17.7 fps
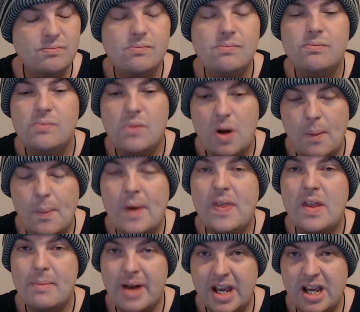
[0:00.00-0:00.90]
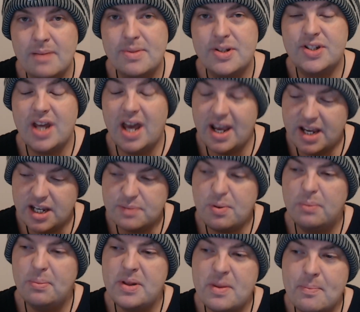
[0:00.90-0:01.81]
and when they make a mistake. It's
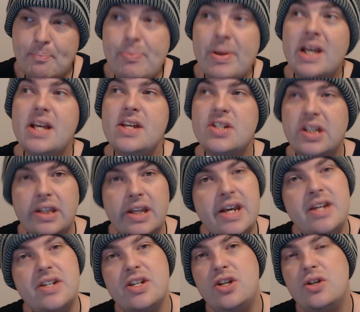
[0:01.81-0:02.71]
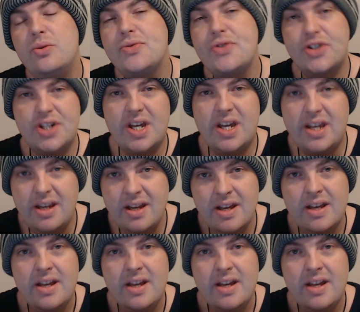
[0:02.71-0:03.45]
probably the biggest leader you'll see